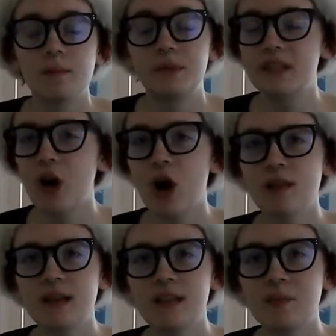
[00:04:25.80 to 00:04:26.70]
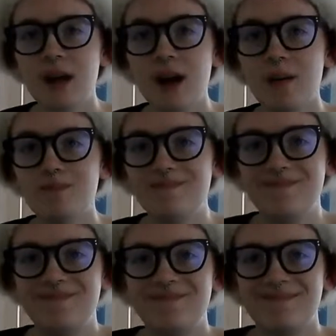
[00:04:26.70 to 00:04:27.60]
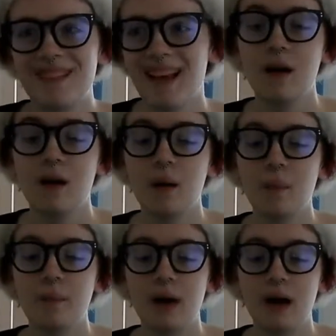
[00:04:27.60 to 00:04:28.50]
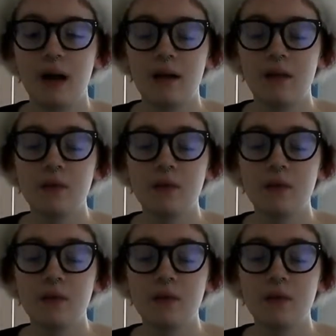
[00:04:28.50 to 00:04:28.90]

But it's a hard thing to bring up. But